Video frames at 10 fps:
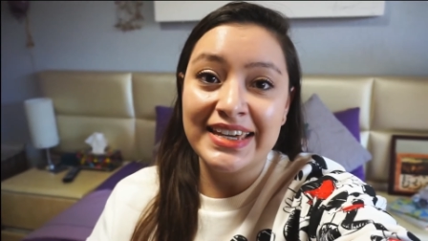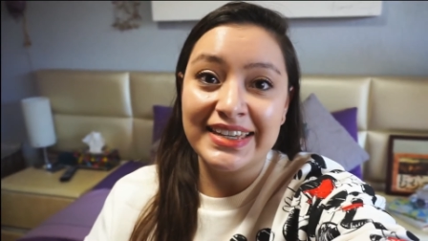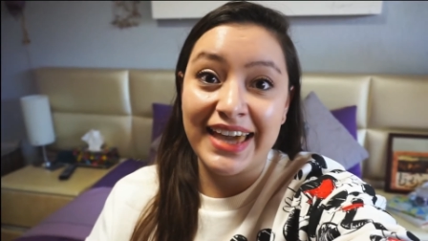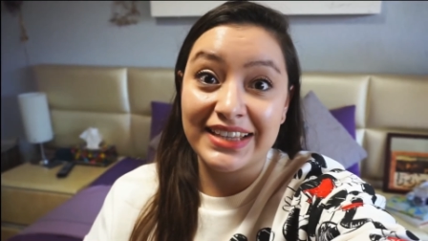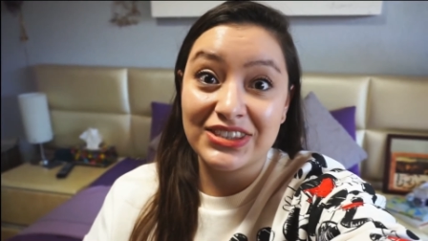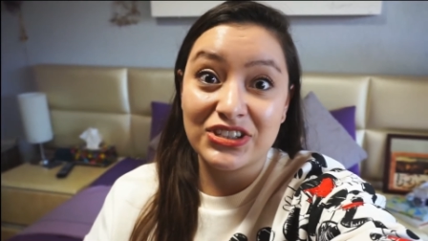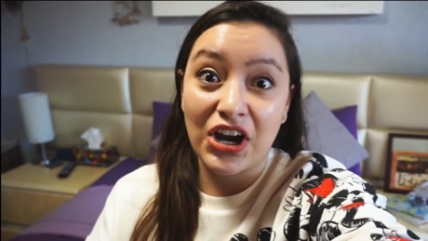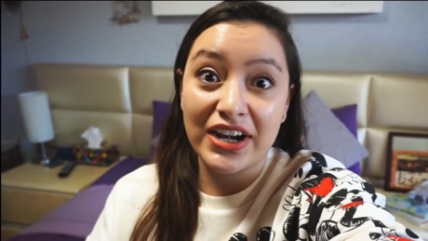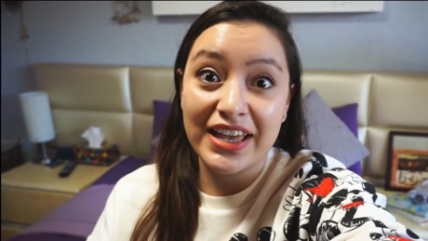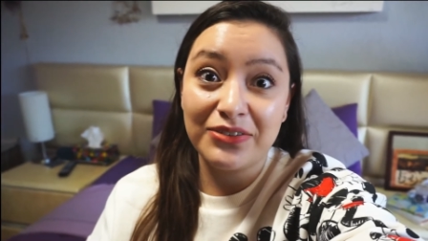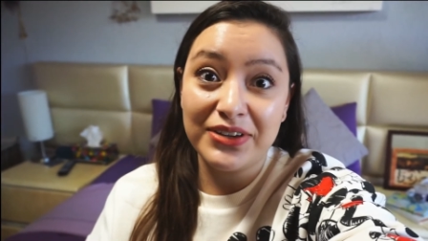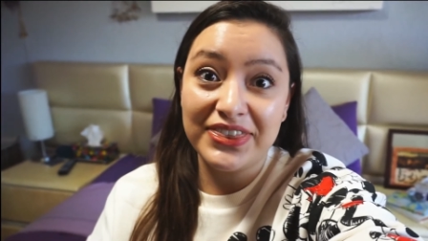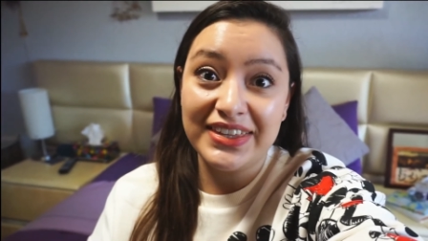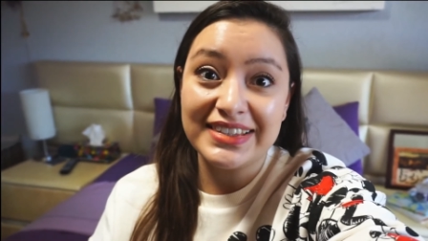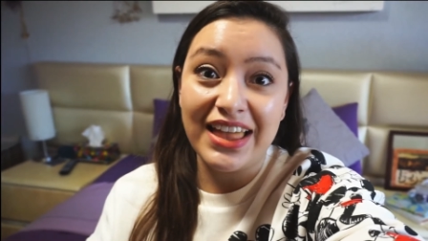get started
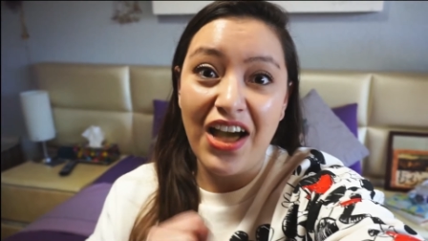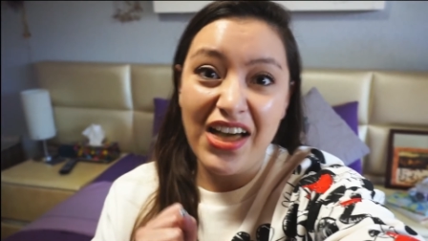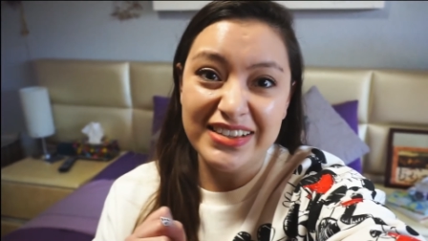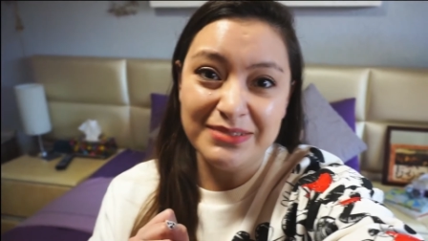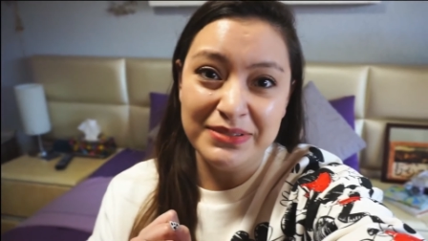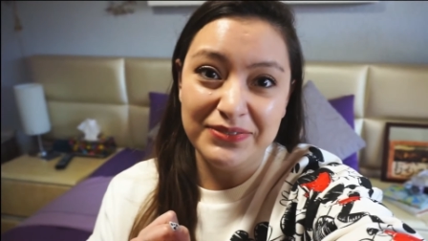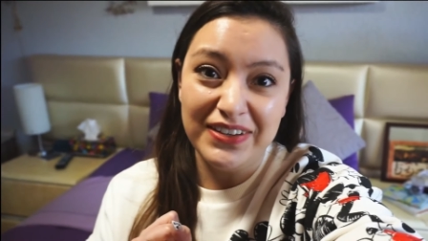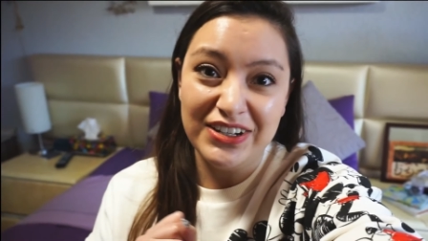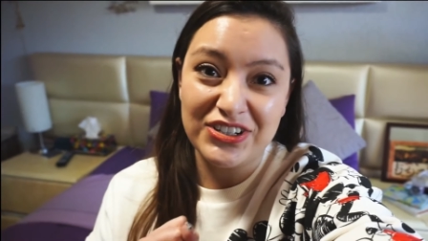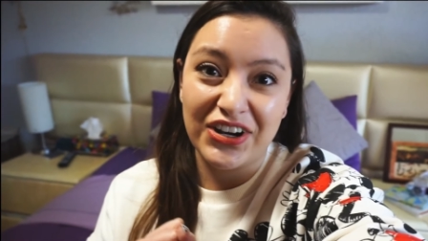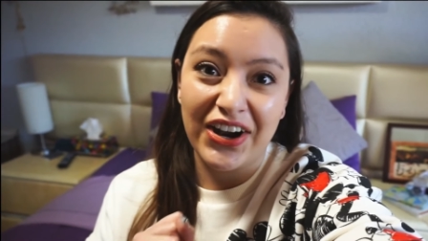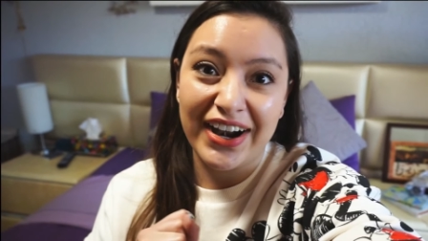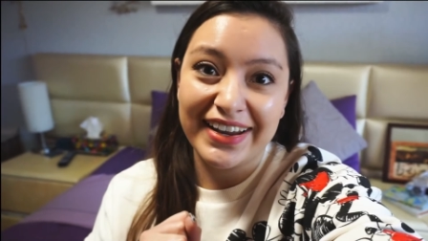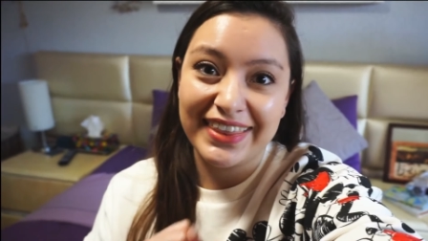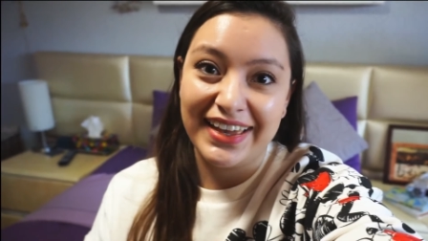with this awesome
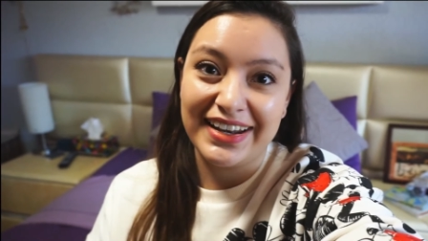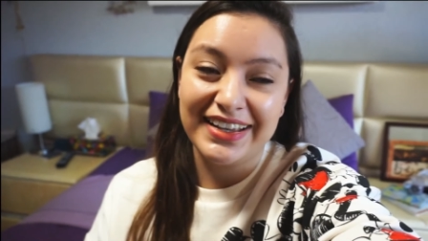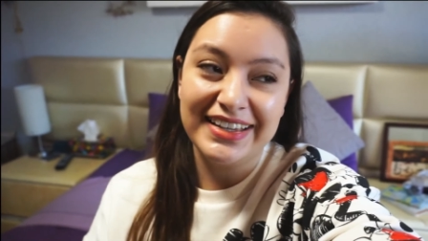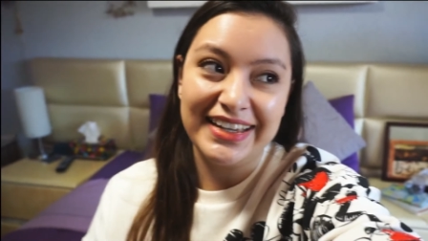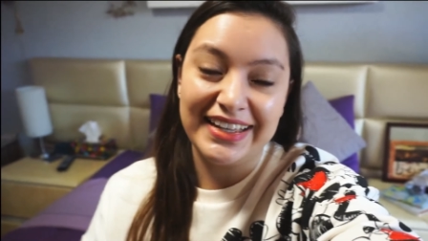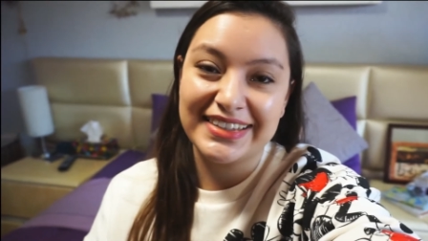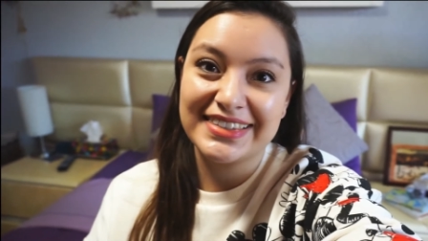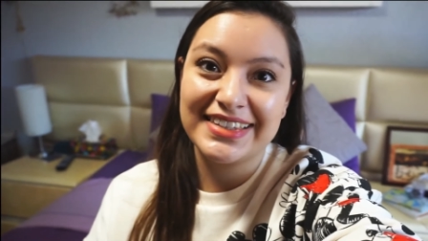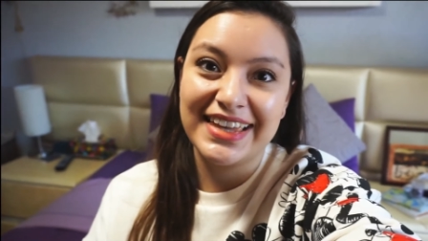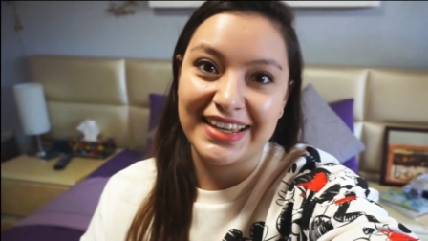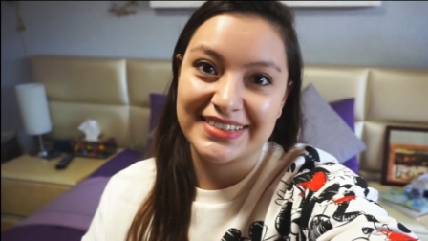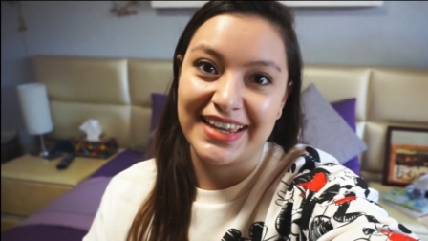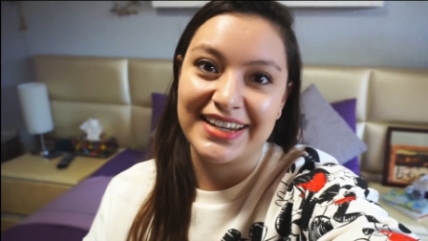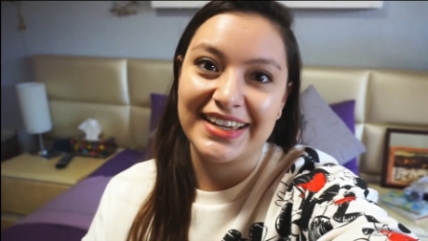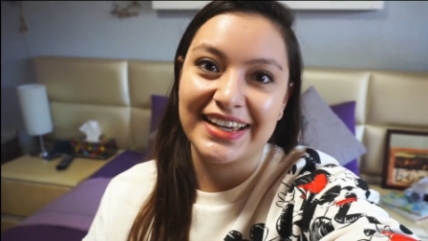adventure that it's
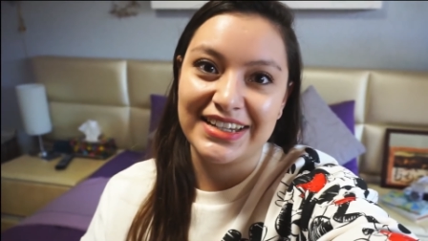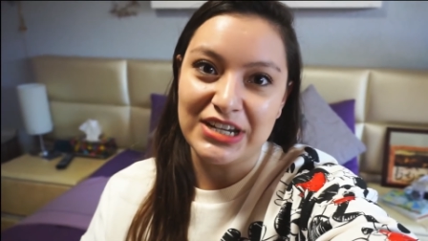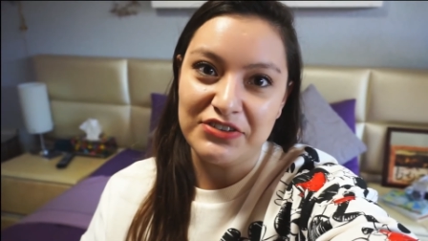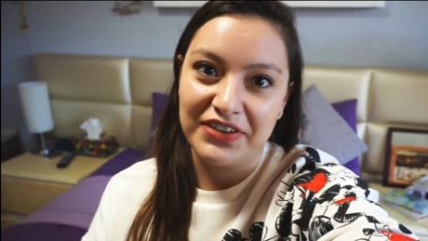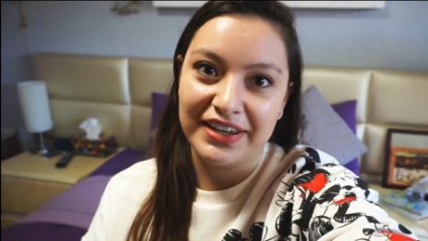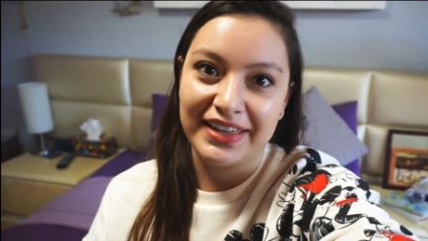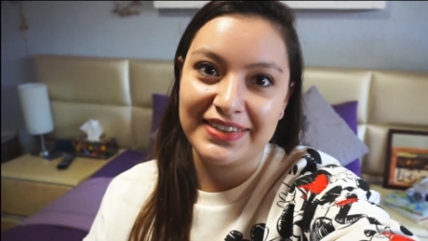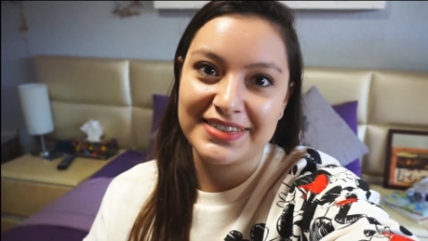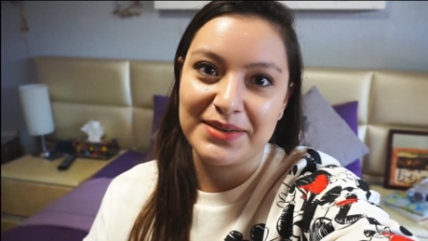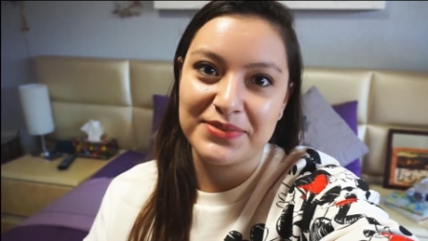exciting and terrifying at the same